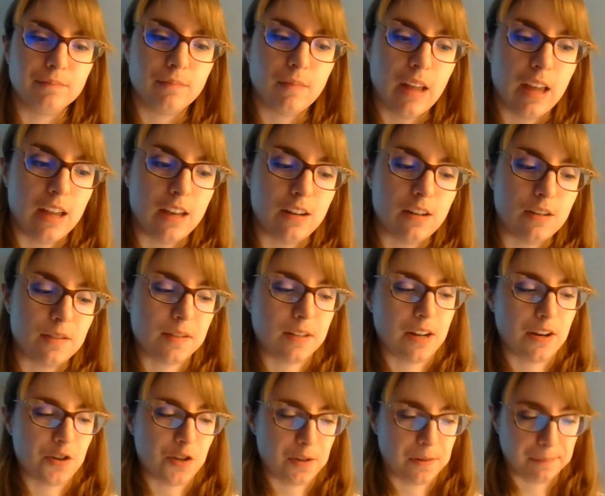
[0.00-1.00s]
in
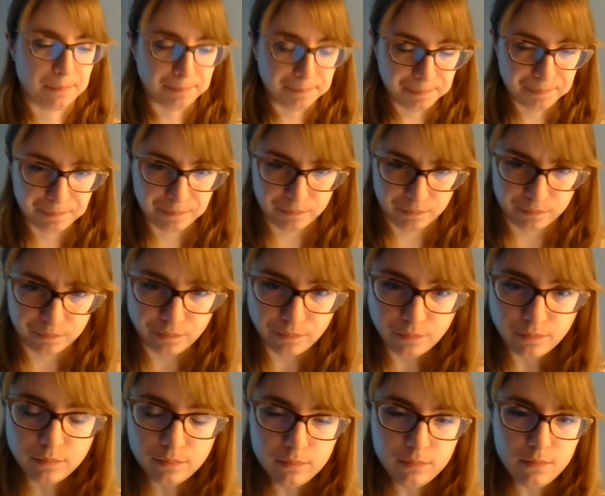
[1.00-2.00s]
discussion.
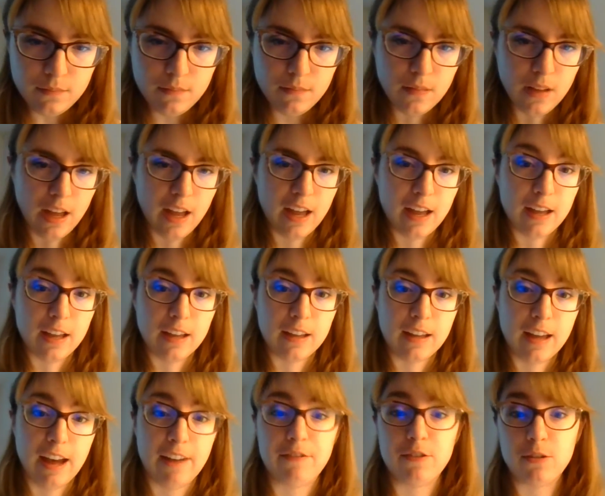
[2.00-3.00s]

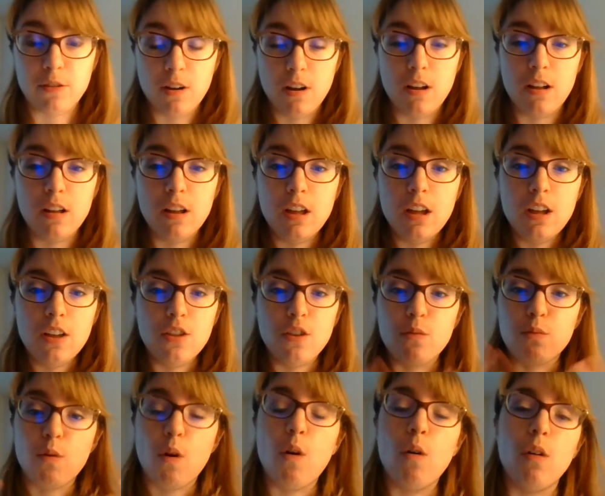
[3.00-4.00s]
After all, the
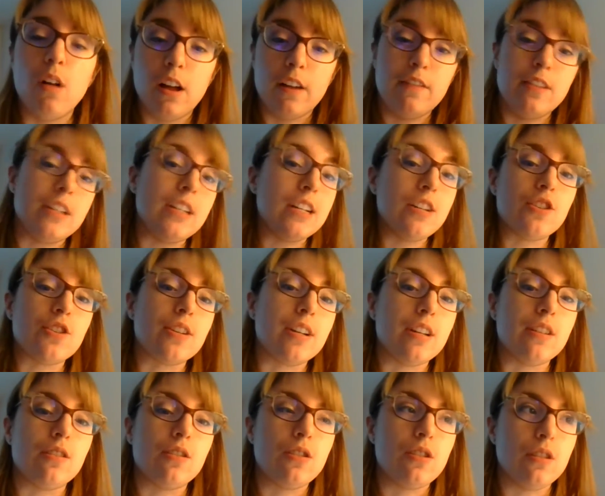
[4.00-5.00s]
role of the teacher
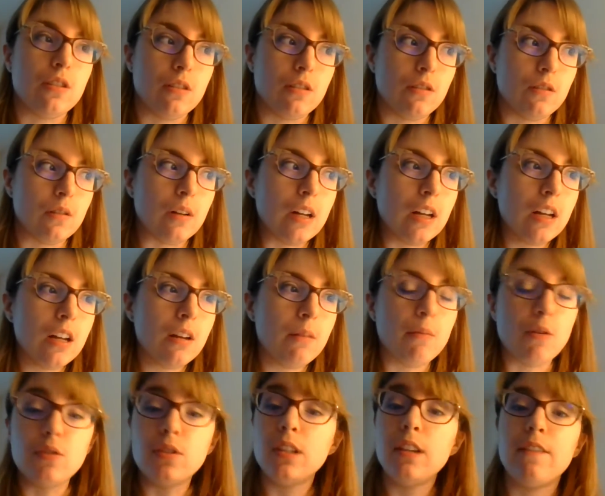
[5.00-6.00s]
is to
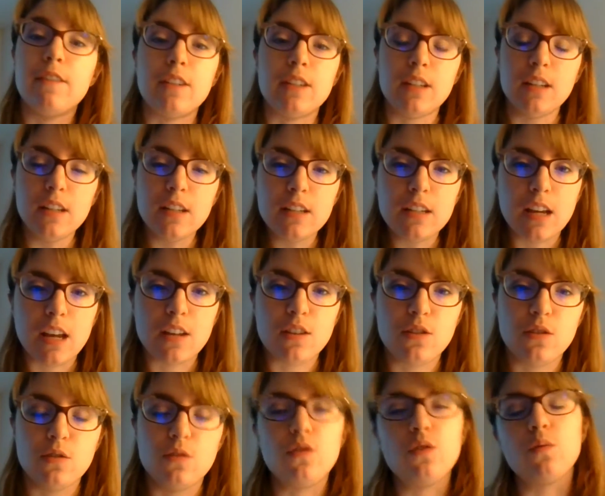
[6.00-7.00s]
mostly facilitate
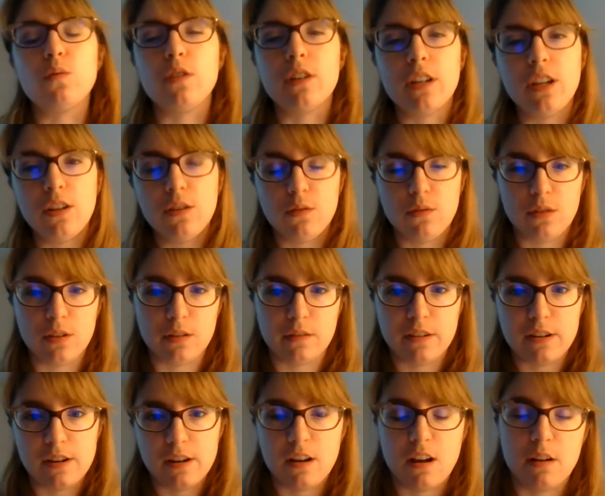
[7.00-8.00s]
students working through these
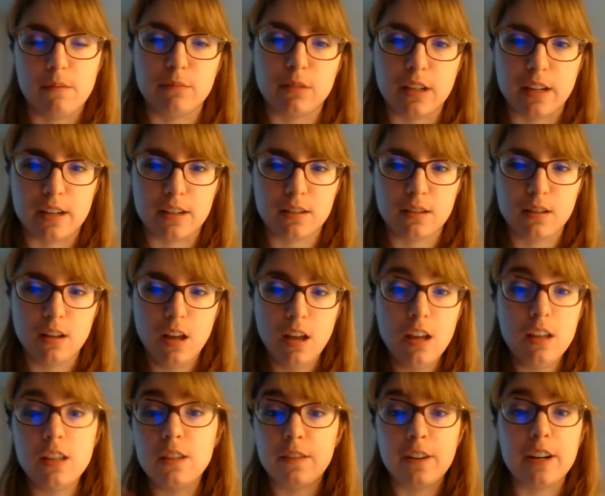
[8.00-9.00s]
very complex
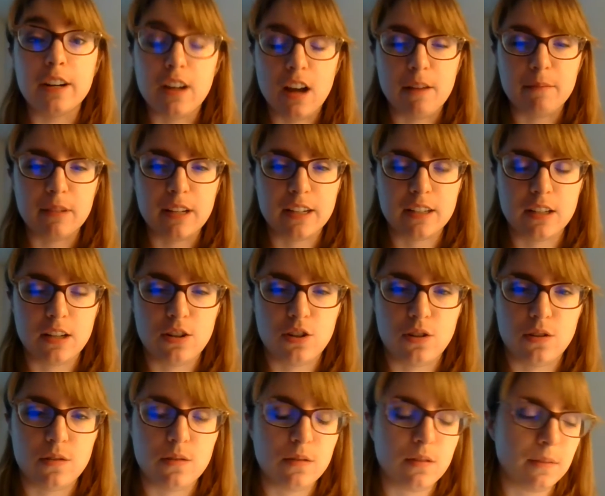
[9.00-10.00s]

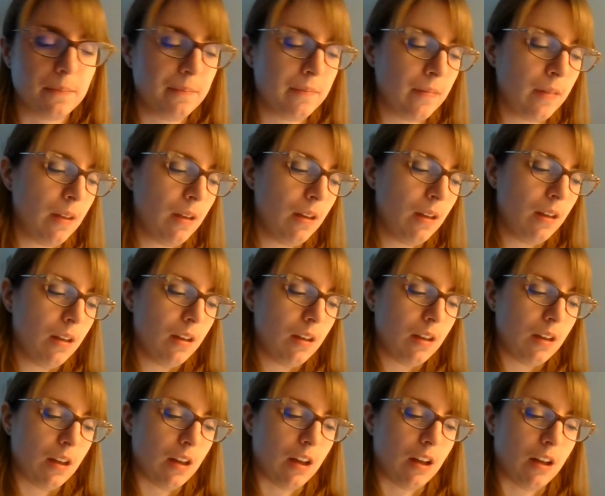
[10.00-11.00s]
issues.
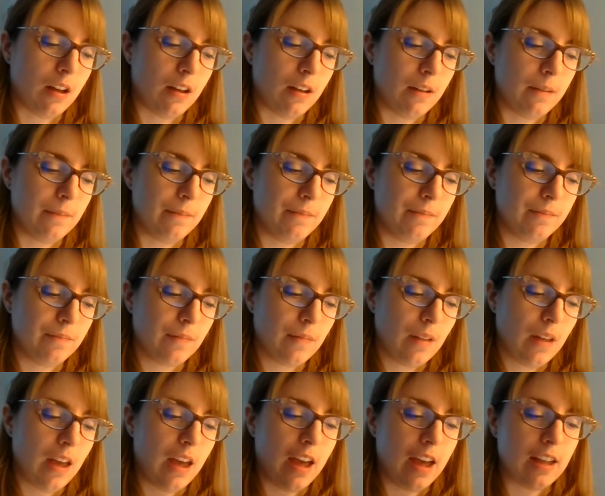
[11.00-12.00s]
And
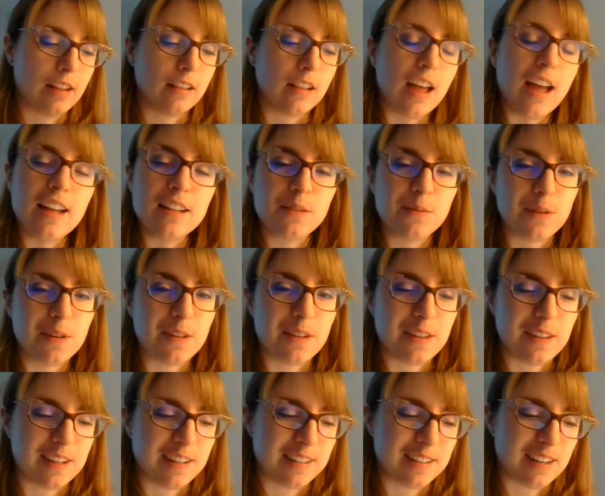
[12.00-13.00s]
last, one of the
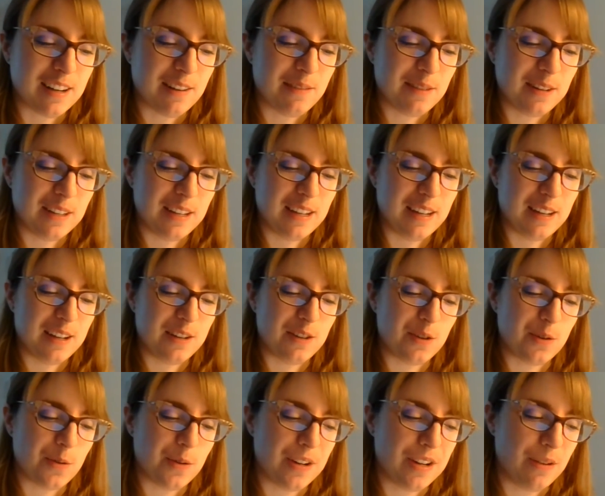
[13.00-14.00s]
things that I really
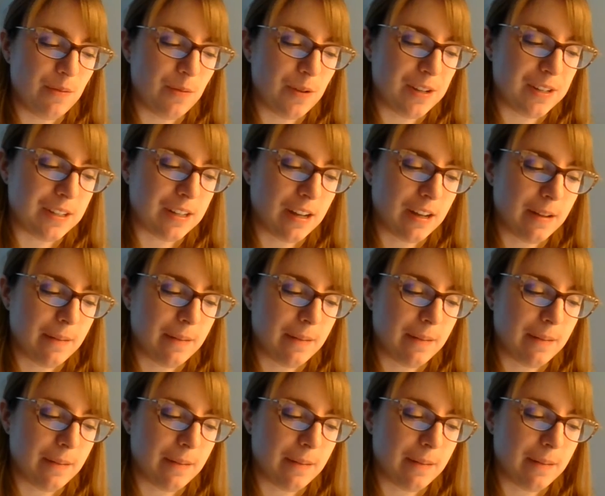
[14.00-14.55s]
enjoyed was